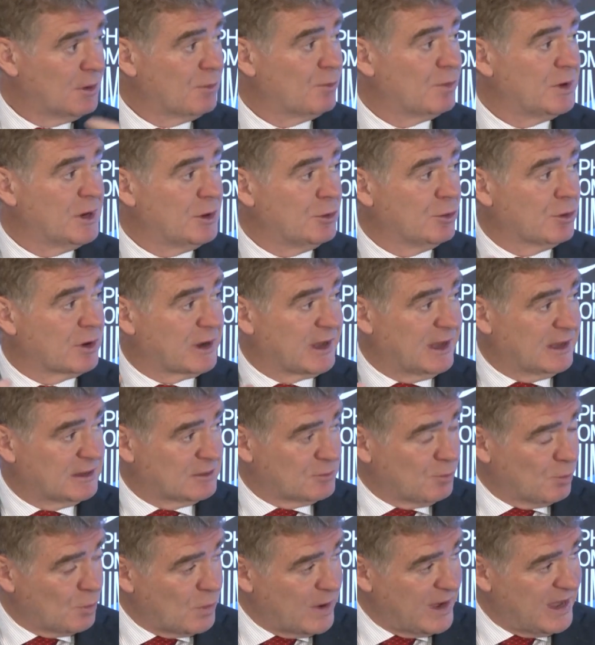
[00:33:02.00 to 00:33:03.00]
we look
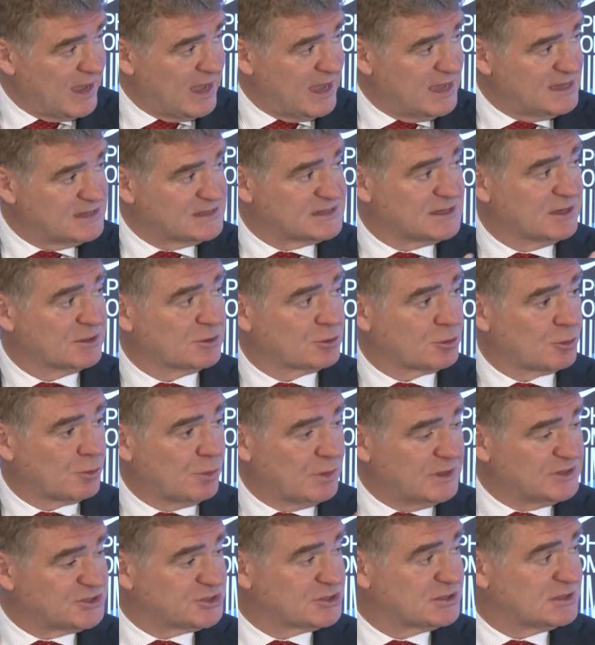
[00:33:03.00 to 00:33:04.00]
at ways through
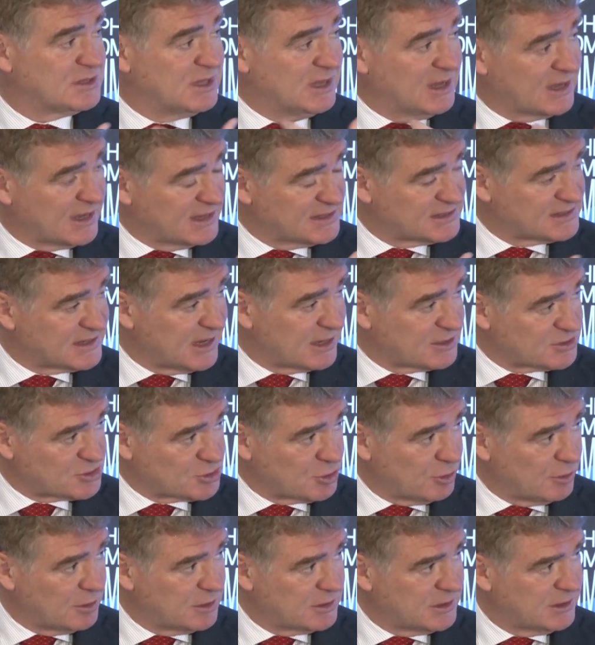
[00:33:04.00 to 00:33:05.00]
which tickets are
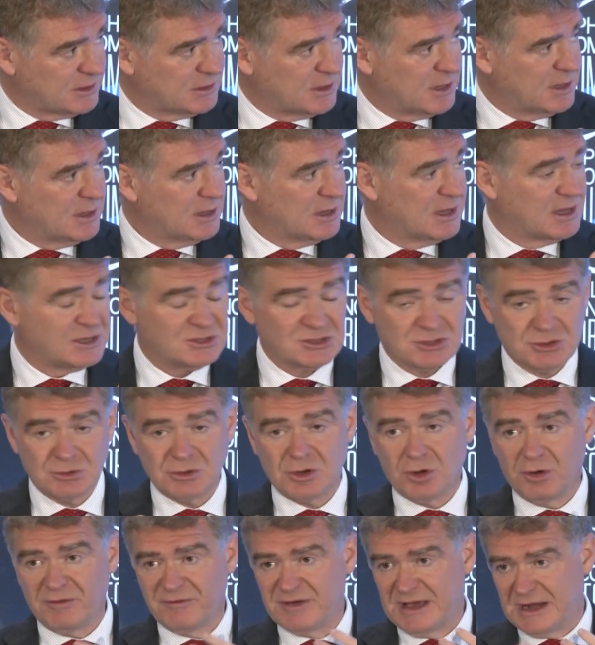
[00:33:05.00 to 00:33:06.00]
sold. As you
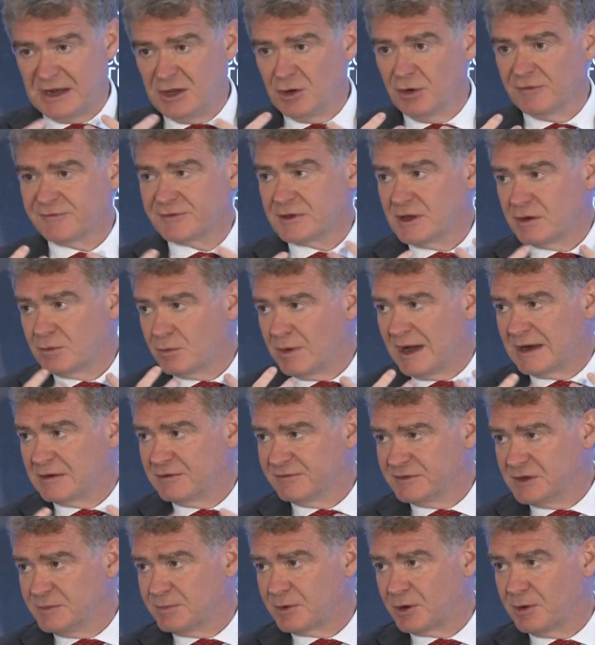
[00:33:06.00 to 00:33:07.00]
know, very often one
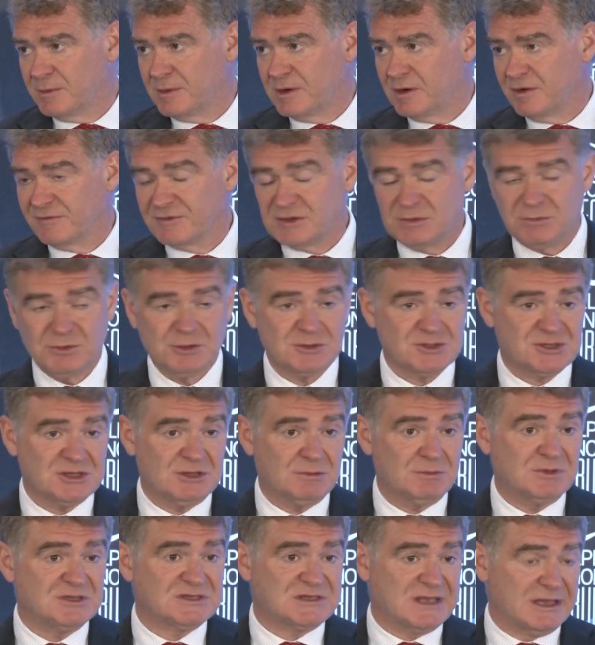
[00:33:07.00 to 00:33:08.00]
of the problems of the
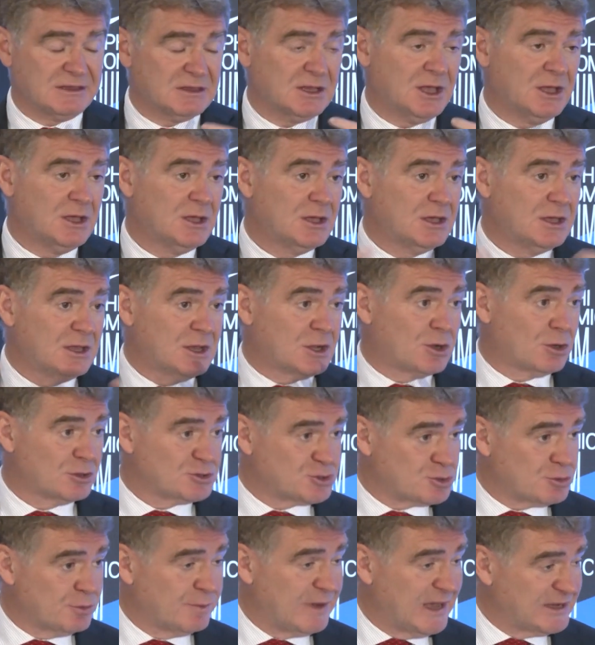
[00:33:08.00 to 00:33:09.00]
museum is that it
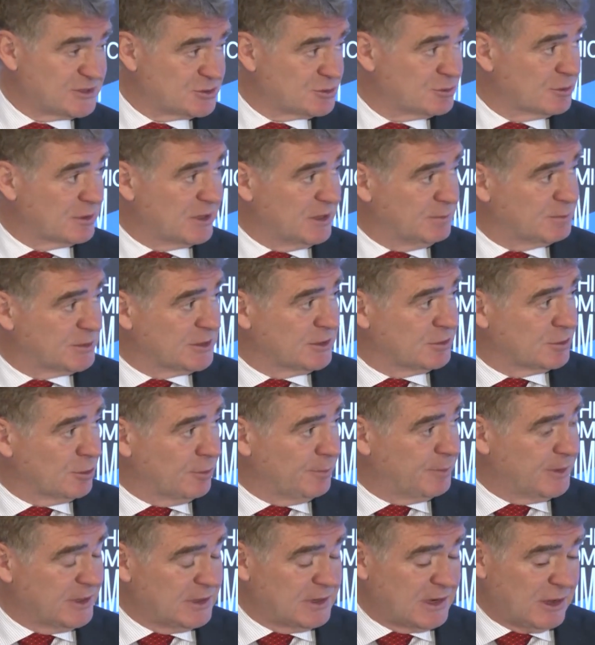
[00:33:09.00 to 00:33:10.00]
costs too much to keep it
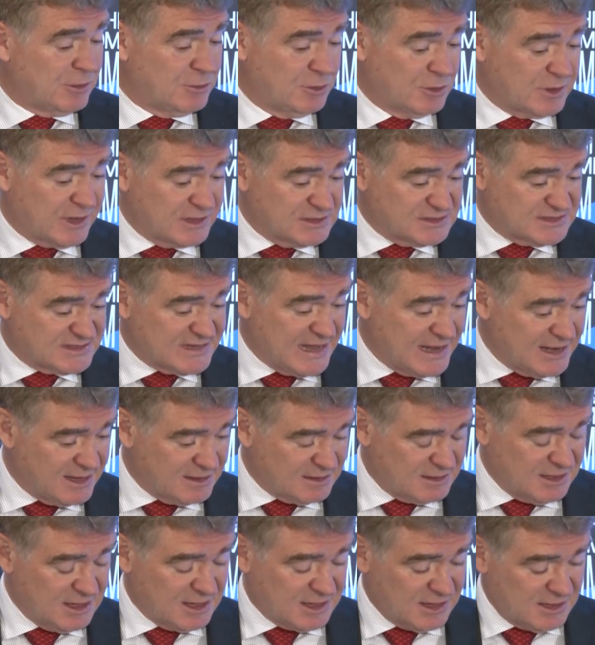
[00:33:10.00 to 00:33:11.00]
open. Now you can sell a
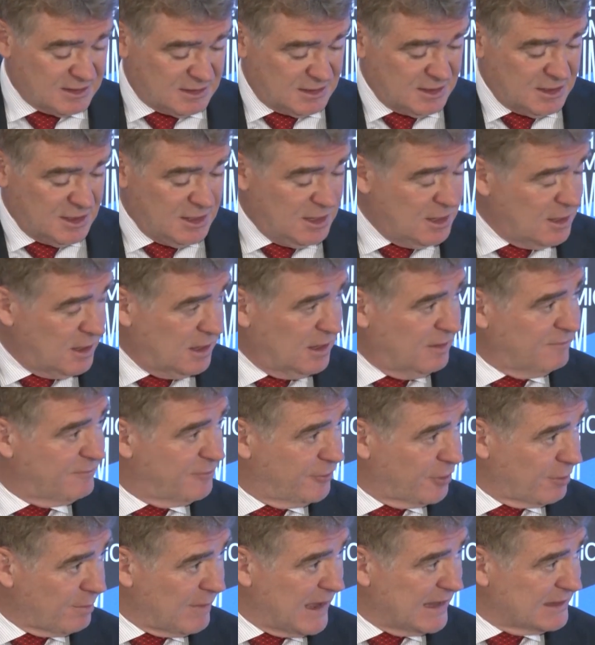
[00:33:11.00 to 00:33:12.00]
ticket
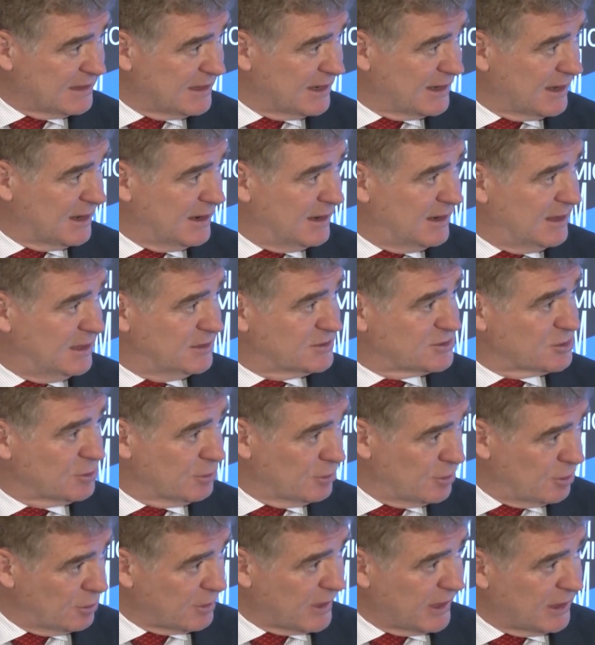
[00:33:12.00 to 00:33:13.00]
informatically,
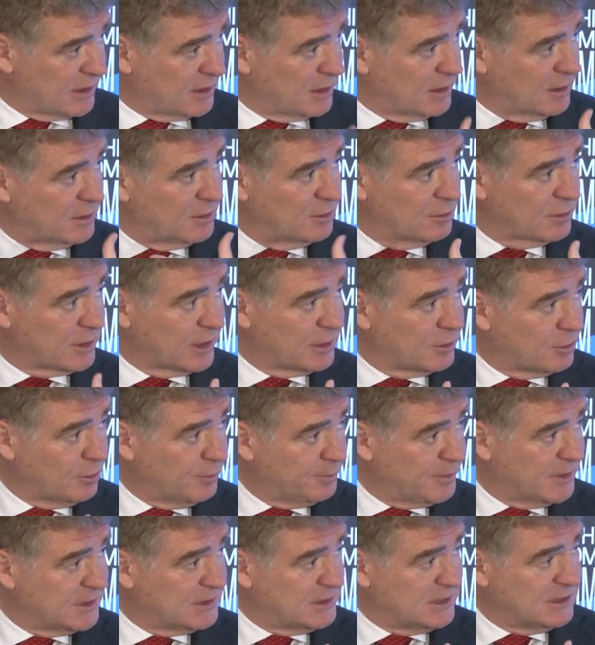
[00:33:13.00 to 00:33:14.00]
so you can
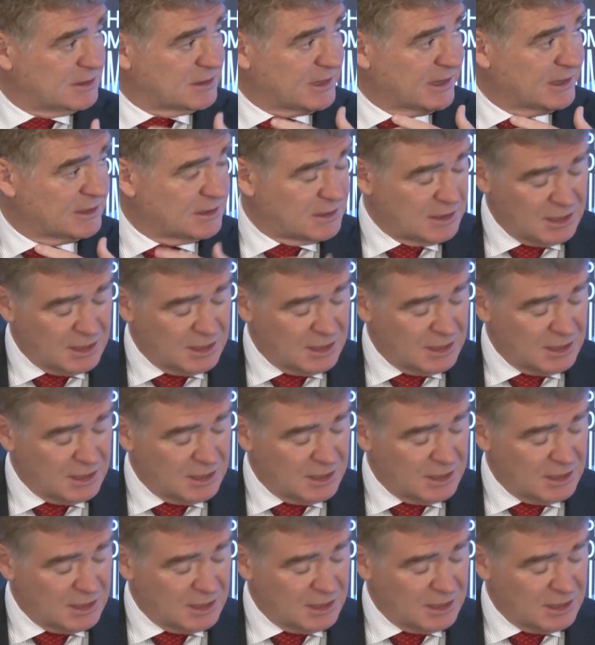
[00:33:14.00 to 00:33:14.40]
open it,